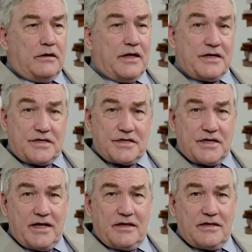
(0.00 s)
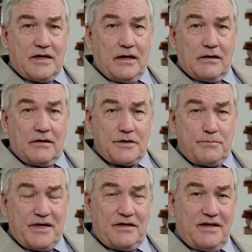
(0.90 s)
That is to say, the dollar has
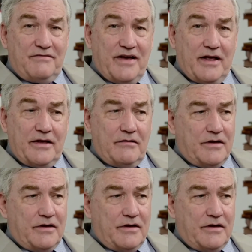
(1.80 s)
been devalued